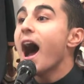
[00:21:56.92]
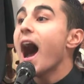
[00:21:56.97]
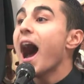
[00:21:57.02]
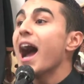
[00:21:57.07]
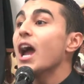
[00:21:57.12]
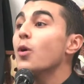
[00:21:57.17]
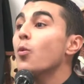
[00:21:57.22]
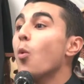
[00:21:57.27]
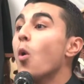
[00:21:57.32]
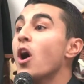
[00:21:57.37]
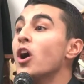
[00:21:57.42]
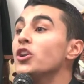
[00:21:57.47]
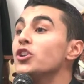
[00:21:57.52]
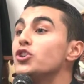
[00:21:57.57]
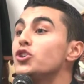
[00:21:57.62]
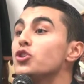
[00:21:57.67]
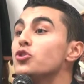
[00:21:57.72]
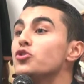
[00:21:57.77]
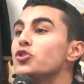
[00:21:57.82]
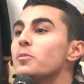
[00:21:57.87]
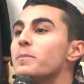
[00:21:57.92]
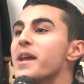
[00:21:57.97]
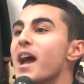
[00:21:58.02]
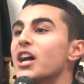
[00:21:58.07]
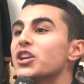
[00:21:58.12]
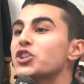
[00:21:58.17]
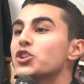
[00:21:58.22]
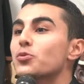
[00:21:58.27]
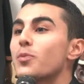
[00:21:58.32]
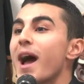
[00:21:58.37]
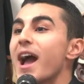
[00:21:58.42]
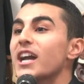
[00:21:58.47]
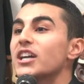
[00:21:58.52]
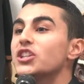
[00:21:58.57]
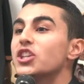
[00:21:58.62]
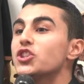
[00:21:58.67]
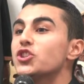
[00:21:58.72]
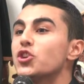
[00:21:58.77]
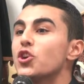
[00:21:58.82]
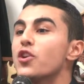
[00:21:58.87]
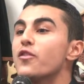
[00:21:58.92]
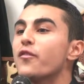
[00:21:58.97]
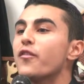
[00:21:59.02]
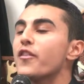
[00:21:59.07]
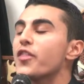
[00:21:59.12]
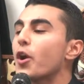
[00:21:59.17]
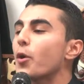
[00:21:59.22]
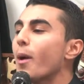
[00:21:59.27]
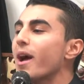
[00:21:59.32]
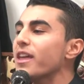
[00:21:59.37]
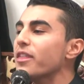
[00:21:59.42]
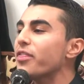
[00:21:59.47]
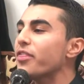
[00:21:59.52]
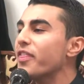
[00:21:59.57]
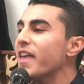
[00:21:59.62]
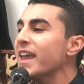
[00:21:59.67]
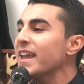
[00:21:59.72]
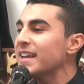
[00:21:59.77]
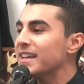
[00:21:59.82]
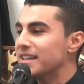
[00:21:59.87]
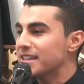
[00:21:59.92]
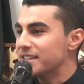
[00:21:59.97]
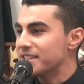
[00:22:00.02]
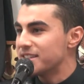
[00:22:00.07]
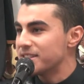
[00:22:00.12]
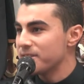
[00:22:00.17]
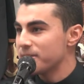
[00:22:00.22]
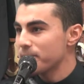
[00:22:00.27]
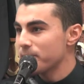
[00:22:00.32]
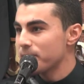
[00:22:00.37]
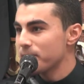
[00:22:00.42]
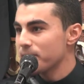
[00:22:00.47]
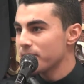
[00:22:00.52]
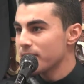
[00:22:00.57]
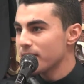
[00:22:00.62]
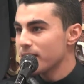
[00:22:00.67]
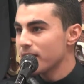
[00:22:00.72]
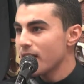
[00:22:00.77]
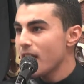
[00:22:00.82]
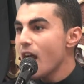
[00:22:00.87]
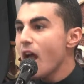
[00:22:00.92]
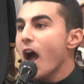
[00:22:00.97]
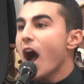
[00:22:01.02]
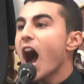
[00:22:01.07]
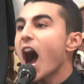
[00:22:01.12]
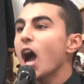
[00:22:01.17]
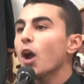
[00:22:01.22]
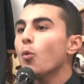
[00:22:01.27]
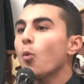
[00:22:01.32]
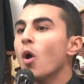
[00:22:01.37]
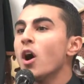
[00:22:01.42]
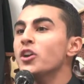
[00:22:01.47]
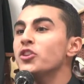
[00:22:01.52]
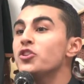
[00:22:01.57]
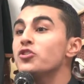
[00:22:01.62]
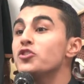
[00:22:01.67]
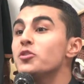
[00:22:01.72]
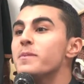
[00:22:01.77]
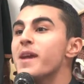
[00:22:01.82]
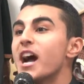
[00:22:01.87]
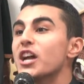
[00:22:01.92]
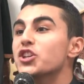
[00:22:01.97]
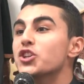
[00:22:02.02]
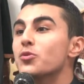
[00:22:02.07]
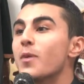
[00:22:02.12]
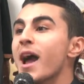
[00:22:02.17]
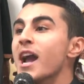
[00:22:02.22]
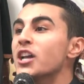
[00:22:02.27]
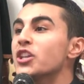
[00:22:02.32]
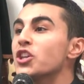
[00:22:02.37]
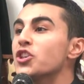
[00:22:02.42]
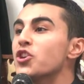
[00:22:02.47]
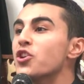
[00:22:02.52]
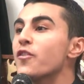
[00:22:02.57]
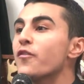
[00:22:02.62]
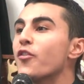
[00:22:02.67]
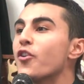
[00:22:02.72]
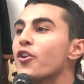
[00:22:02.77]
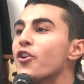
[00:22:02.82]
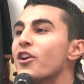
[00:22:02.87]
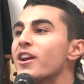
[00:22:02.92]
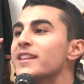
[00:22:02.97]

I want you to be attracted to her for the right things. I want you to be attracted to her for her